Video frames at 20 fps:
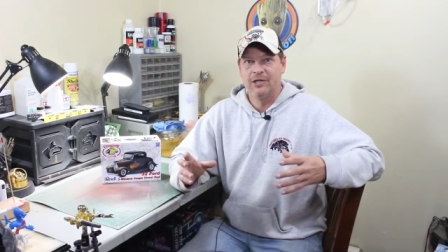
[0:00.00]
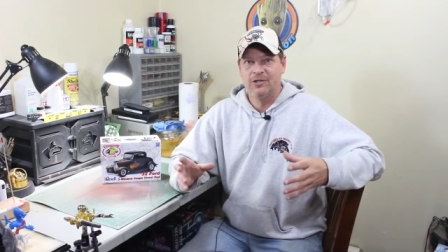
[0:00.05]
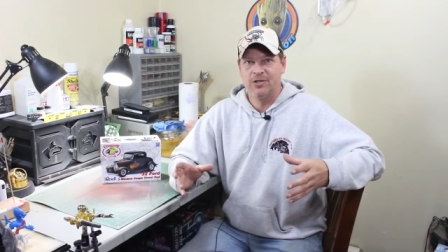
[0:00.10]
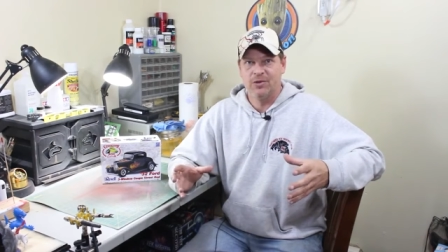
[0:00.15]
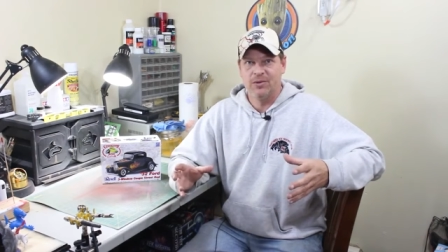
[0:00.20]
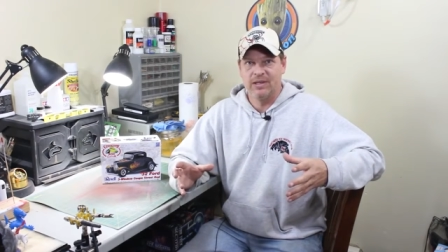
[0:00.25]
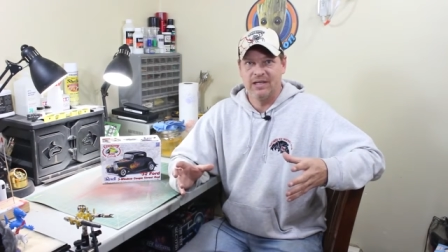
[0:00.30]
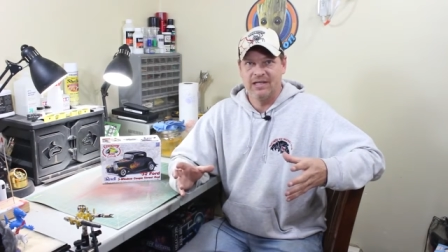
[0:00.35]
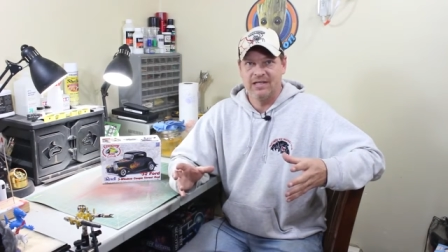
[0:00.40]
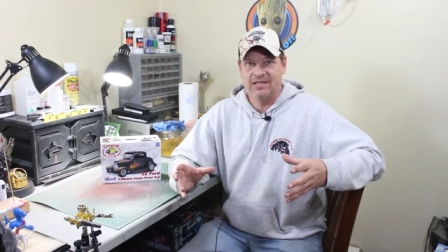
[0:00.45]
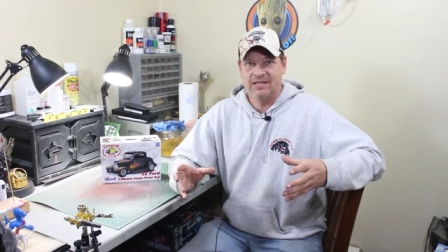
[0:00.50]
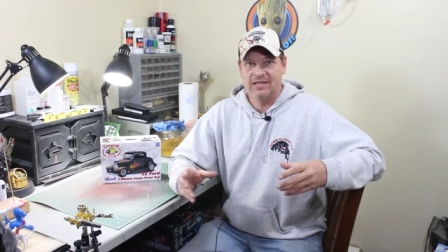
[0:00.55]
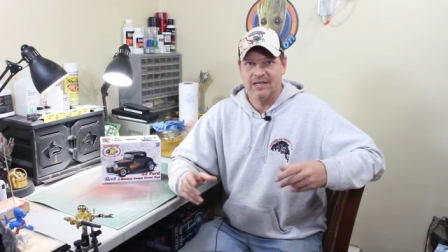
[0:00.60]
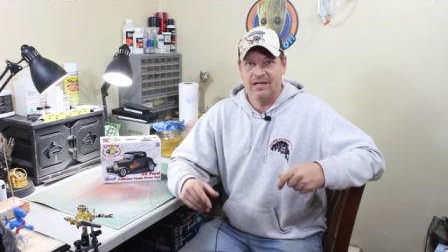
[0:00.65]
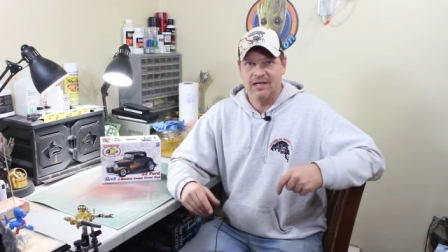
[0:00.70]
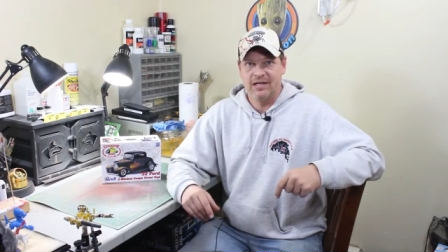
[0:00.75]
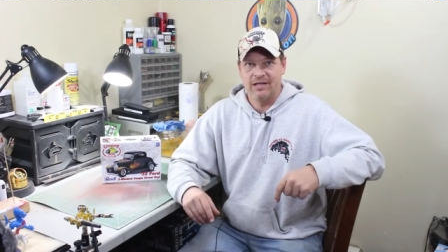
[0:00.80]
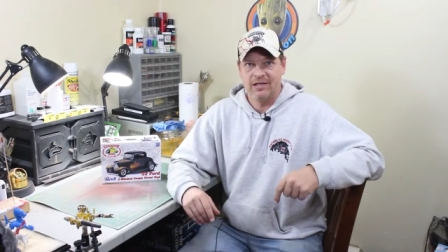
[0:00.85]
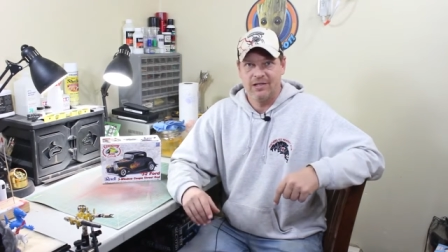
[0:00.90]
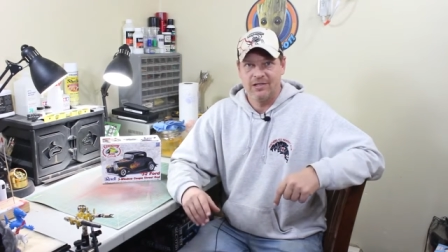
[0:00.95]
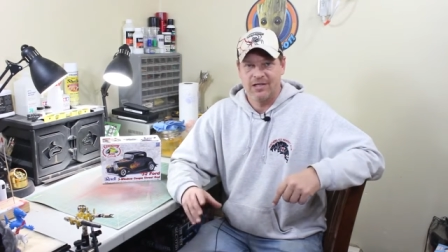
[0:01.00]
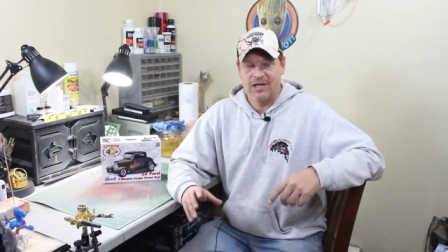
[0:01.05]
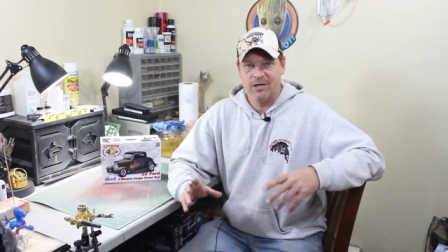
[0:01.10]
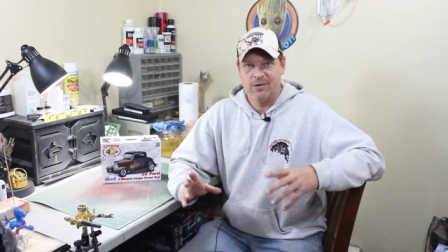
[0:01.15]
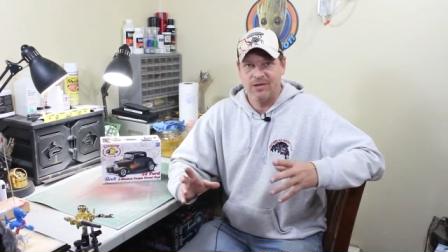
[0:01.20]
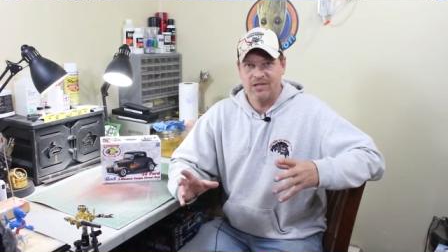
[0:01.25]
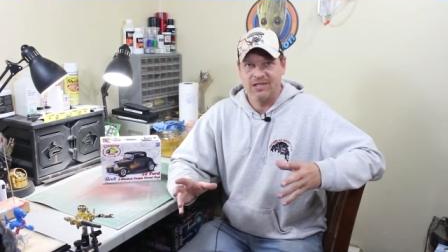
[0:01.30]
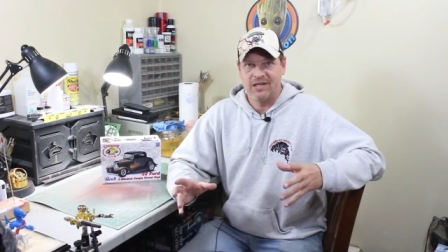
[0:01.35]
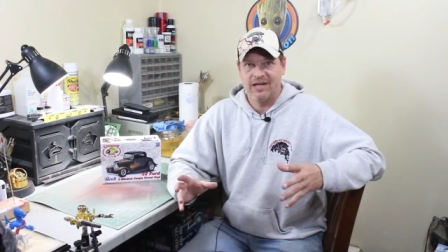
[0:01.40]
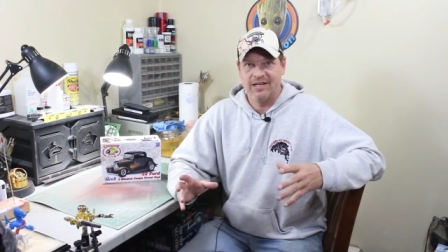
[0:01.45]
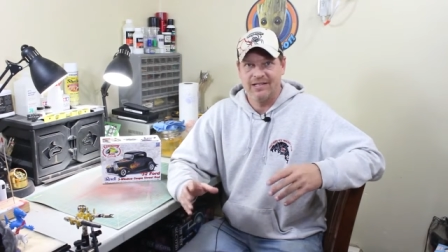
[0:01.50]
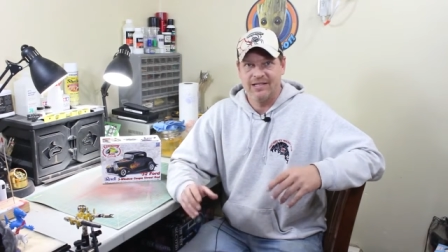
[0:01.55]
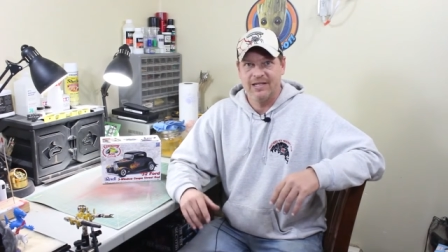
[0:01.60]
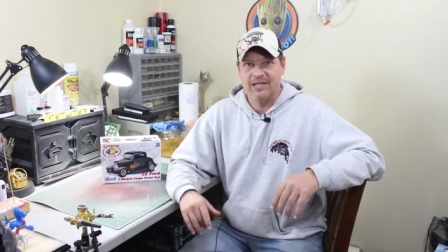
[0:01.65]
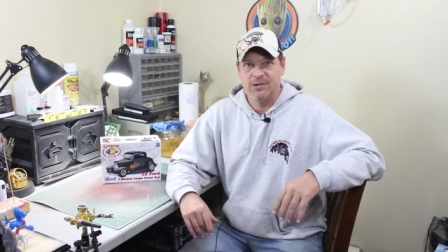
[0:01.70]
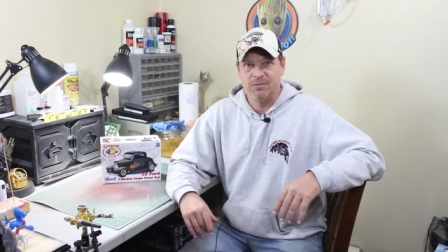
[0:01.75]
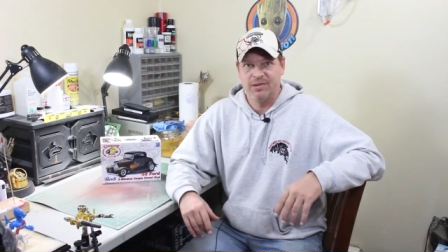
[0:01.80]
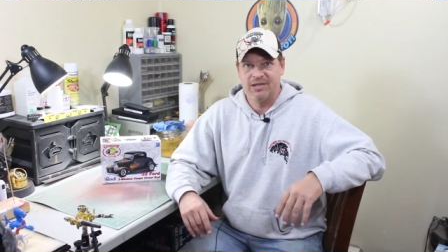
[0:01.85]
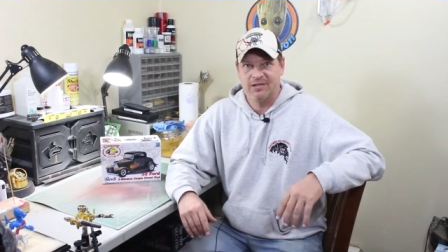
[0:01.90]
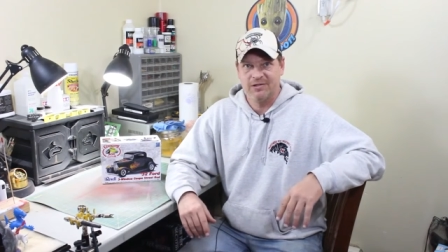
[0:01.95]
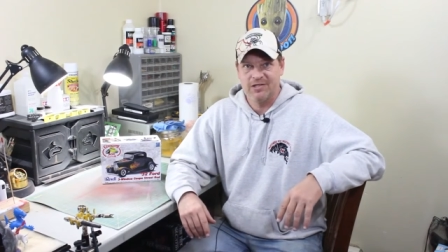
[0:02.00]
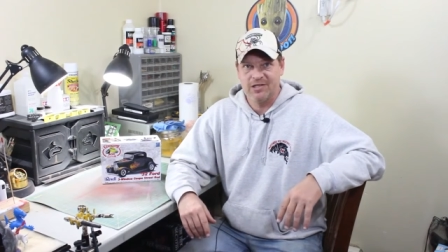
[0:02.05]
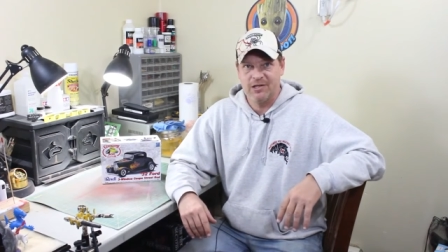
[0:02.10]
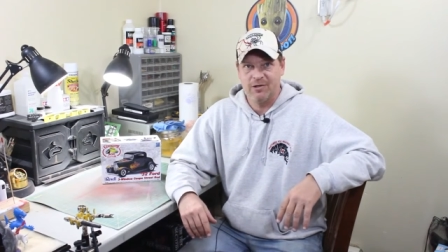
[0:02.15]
doing his thing because I always liked his builds.